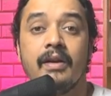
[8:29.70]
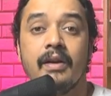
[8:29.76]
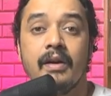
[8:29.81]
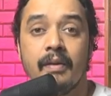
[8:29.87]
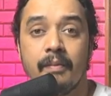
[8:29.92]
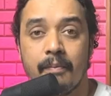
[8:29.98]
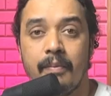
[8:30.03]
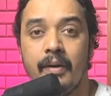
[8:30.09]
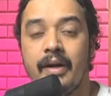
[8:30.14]

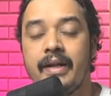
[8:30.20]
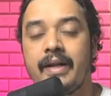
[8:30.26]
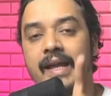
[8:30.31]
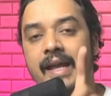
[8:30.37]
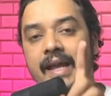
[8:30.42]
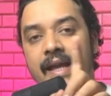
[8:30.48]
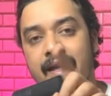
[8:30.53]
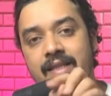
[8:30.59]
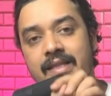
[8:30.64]
But
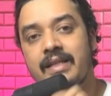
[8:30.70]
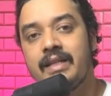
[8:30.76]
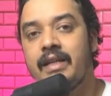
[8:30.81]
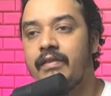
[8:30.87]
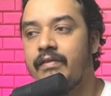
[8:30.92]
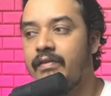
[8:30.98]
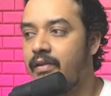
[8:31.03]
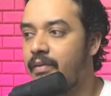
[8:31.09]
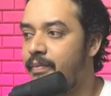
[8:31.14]
as a
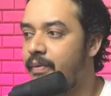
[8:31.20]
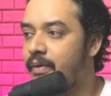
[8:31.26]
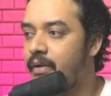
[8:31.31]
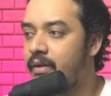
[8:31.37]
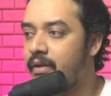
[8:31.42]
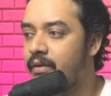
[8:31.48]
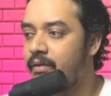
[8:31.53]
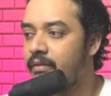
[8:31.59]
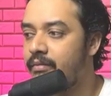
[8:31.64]

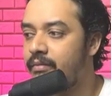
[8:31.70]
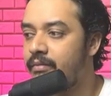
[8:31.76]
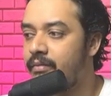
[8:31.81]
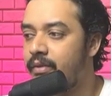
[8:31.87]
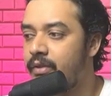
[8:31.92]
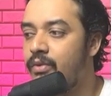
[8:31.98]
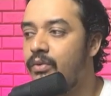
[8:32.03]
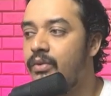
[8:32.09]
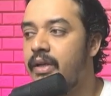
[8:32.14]
developer,
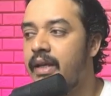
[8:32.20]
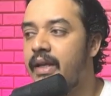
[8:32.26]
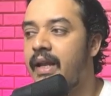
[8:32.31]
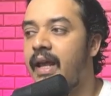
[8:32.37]
you can